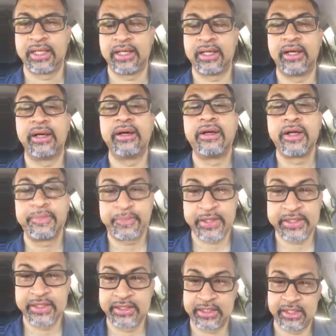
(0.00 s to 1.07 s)

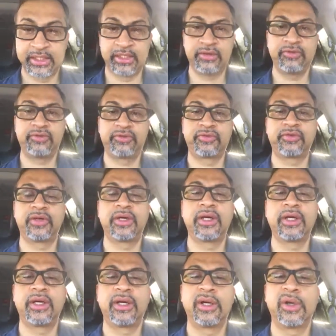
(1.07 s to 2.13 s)
representative
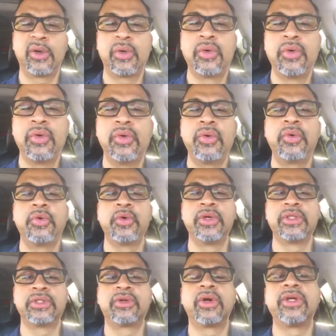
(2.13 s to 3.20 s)
who
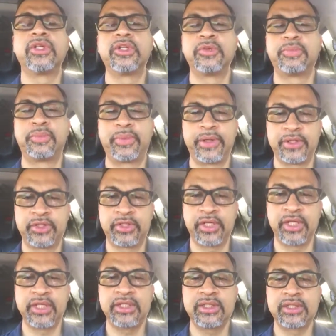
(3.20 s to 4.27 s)
is going to
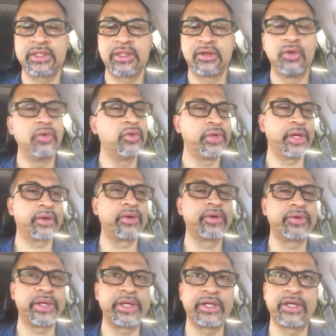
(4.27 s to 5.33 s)
purchase, who you are
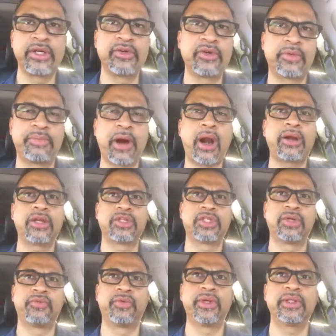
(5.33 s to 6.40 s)
going to enter into a
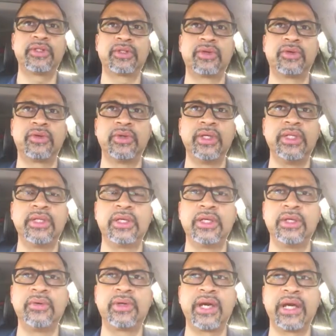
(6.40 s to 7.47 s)
partnership with. So either
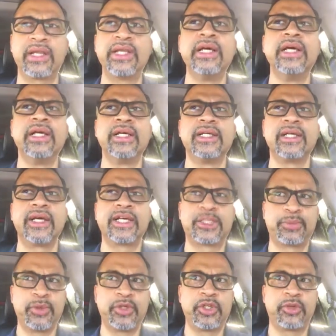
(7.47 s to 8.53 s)
you can
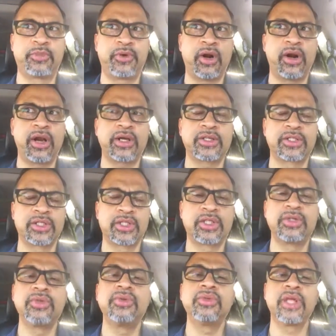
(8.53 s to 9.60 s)
export your products
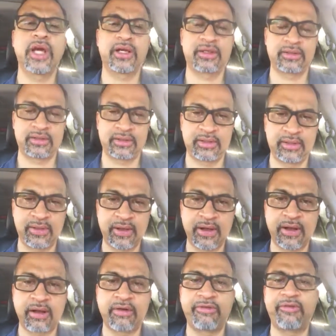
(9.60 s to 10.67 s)
through that
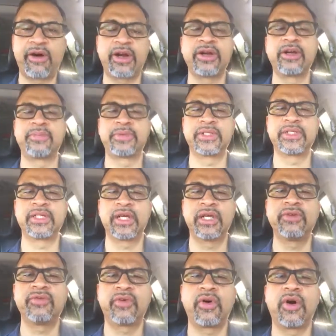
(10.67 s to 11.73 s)
foreign
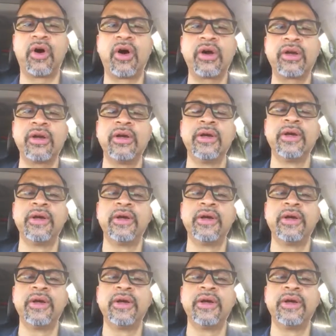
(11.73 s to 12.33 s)
representative, or